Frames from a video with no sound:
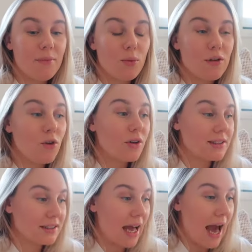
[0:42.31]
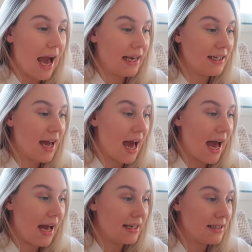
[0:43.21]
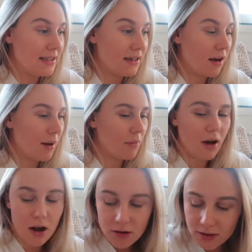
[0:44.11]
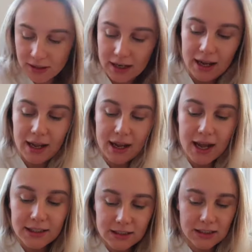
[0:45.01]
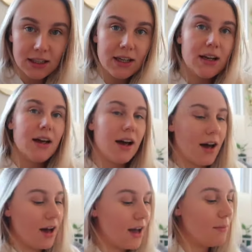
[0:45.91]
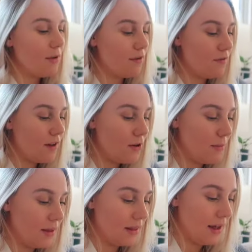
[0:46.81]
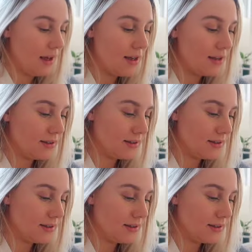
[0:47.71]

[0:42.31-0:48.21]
We've got a scan and I'm currently, as I'm filming this,